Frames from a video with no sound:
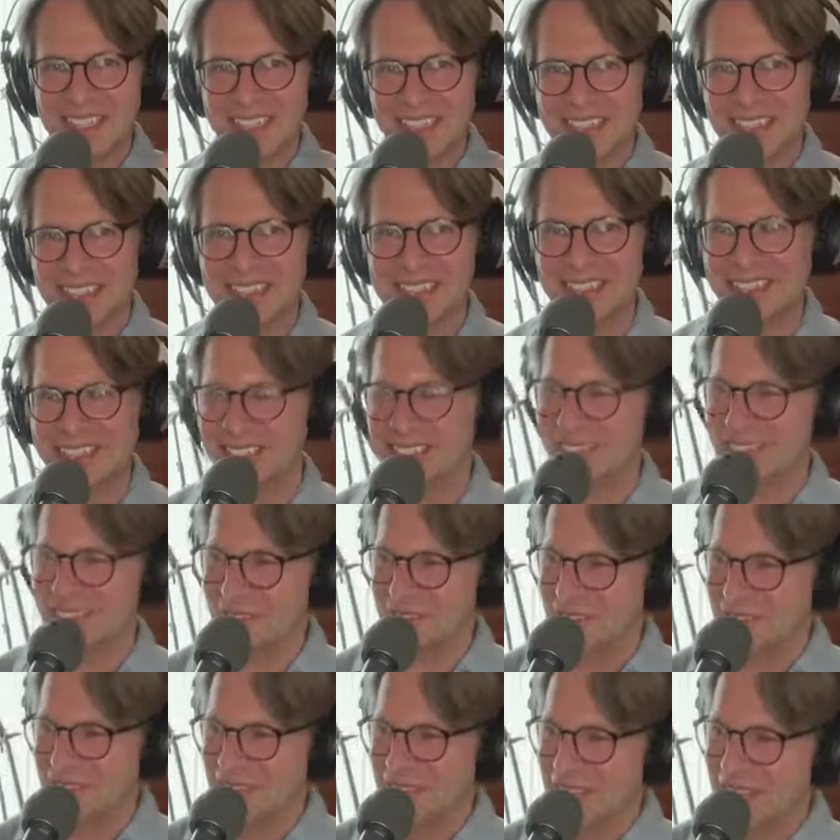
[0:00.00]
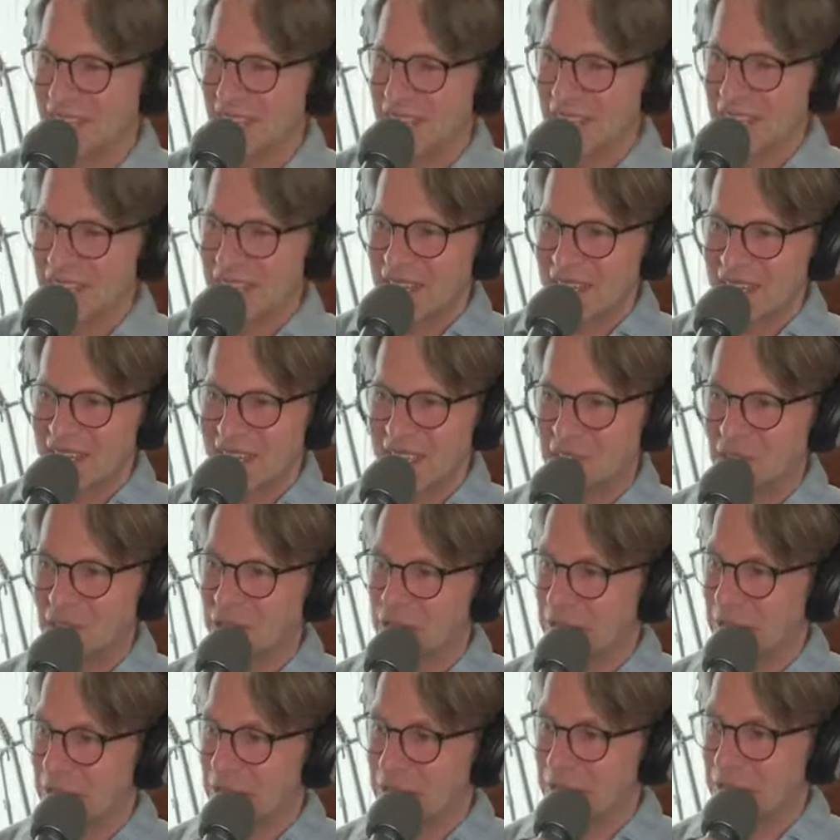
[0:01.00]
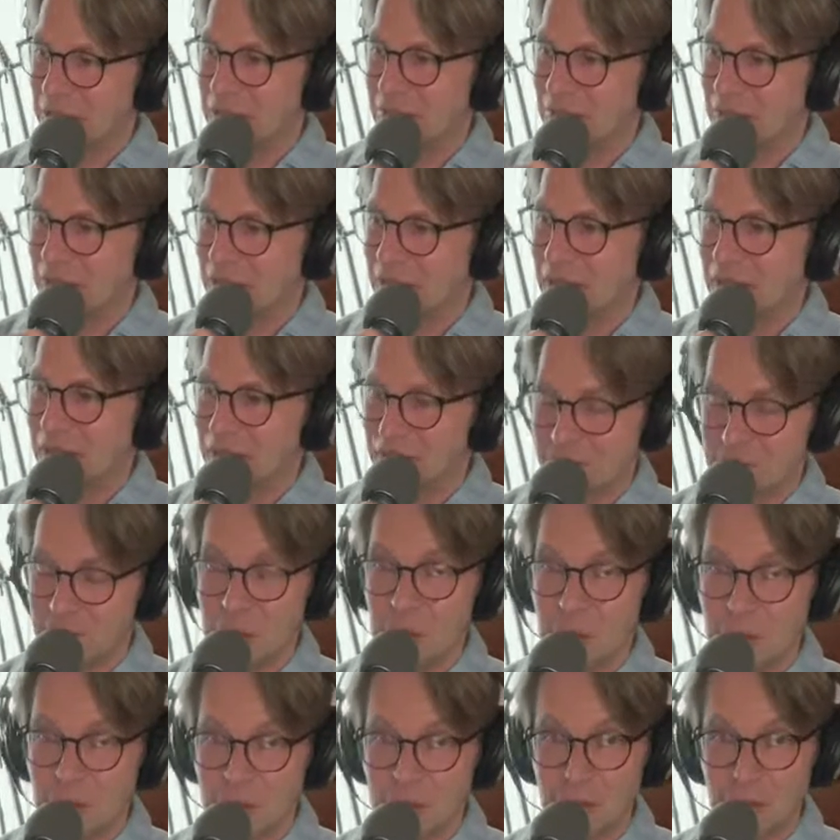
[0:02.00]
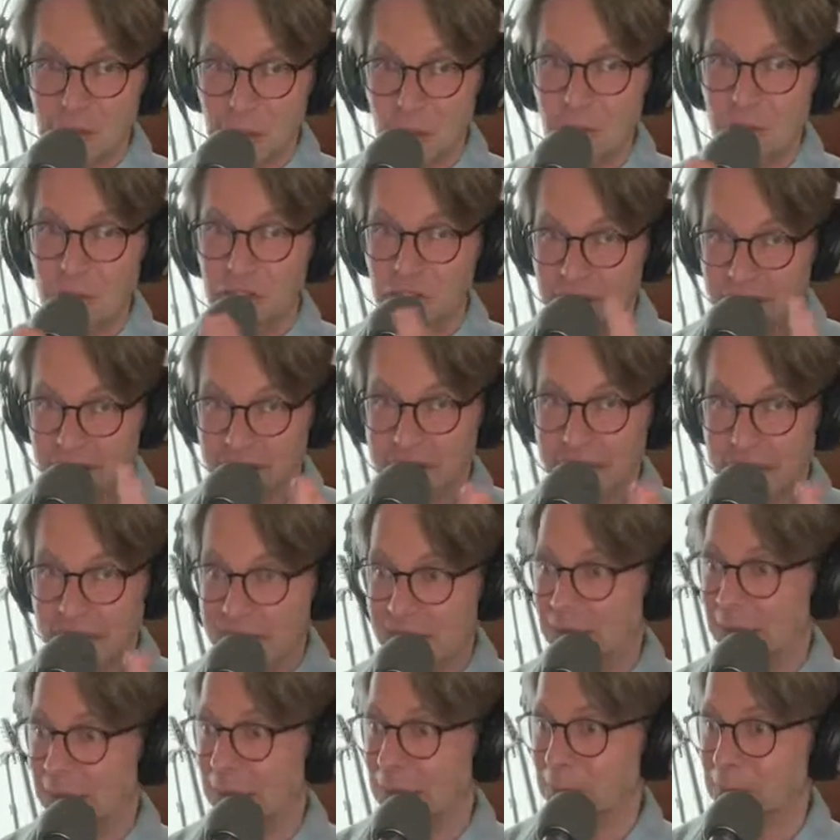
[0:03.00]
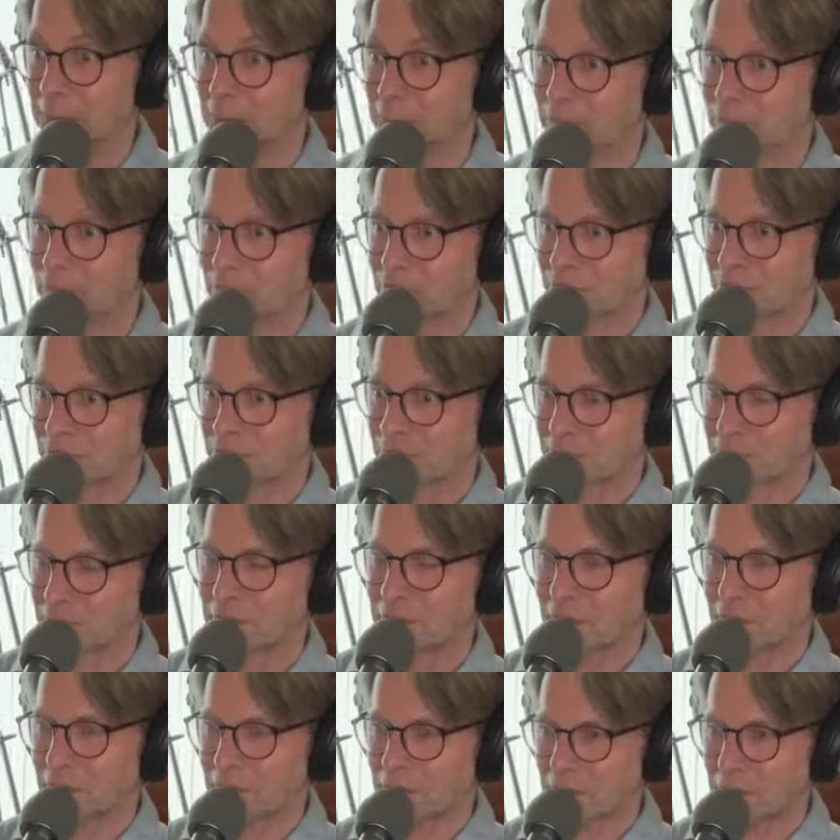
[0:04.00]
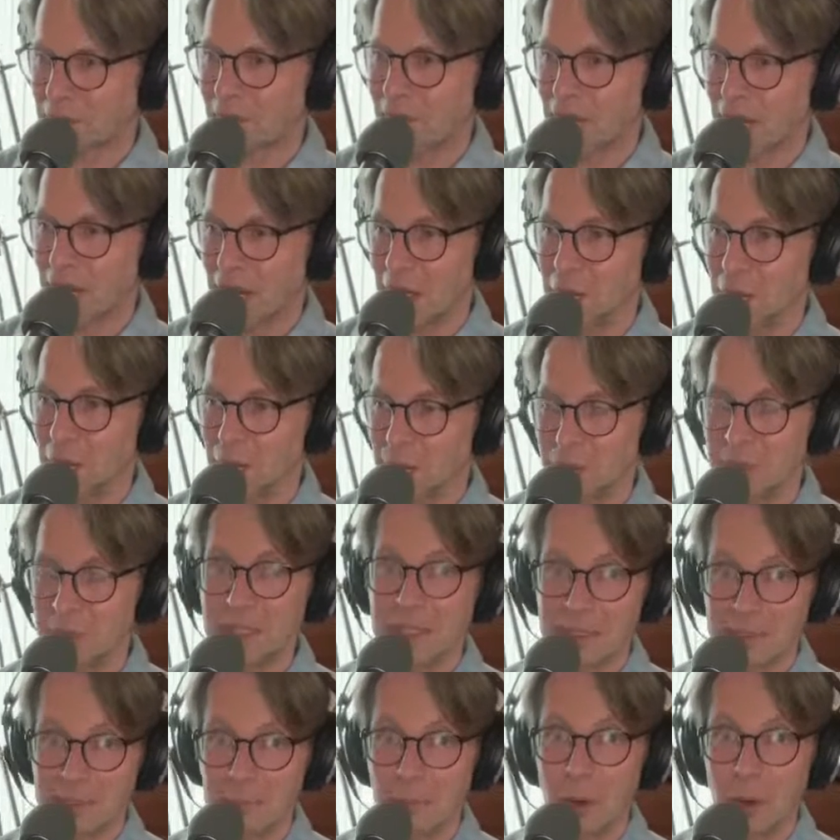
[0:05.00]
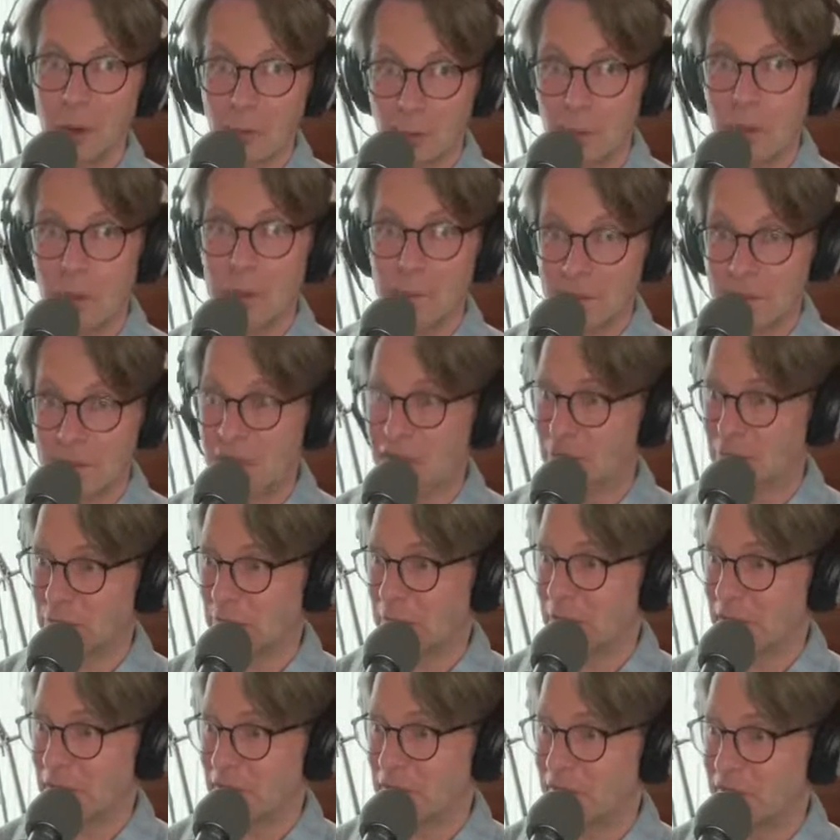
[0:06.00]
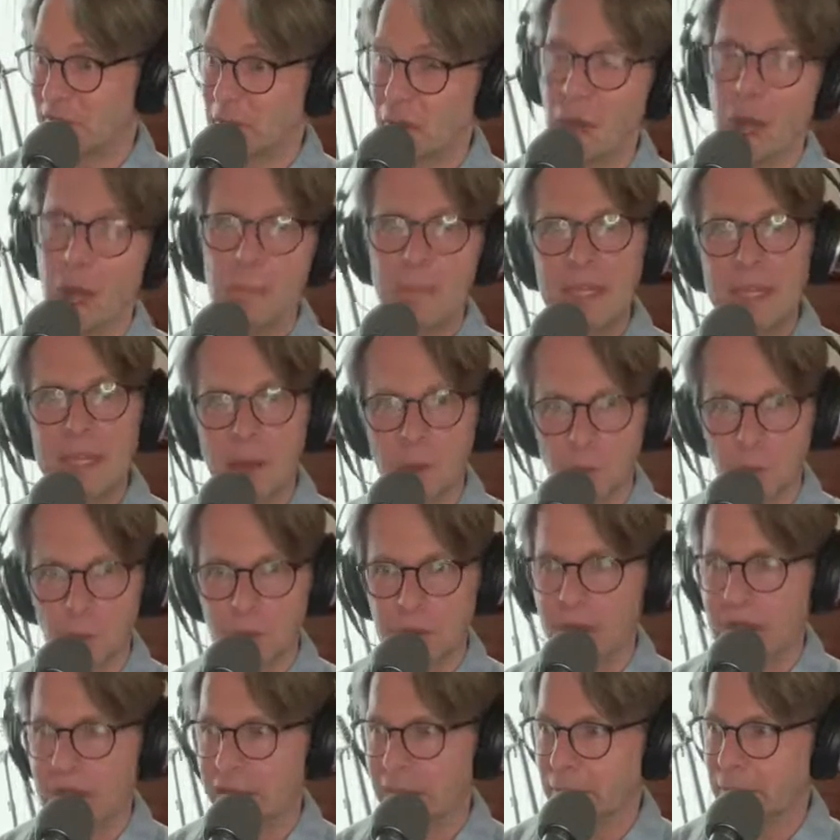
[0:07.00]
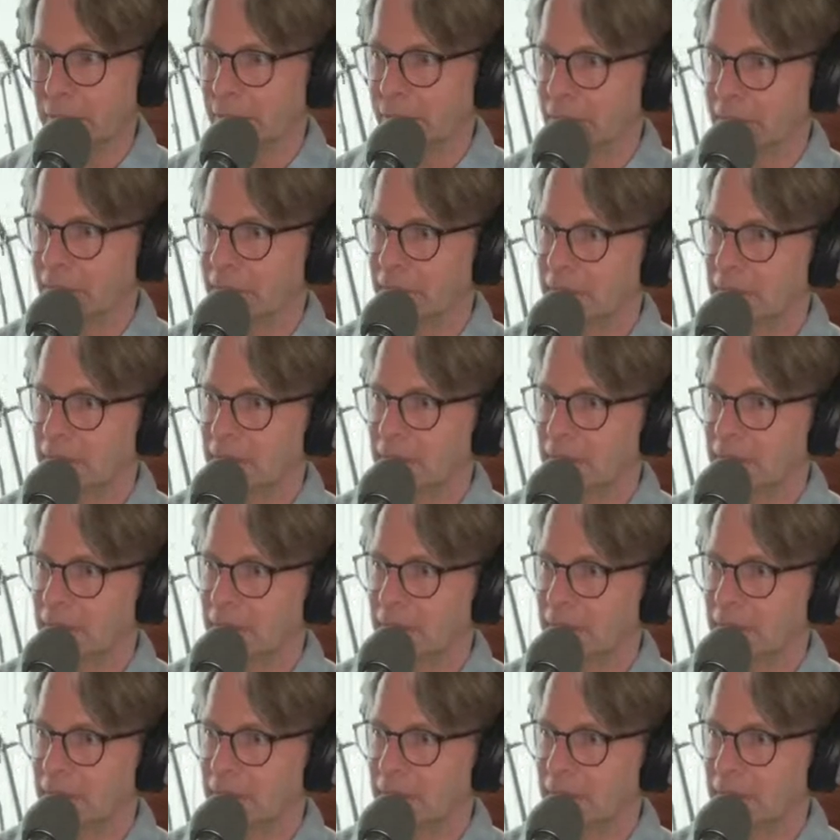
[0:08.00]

Hey, Steve, that's great. If Boudica's watching, then I will be on my best behavior. I mean, I would anyway.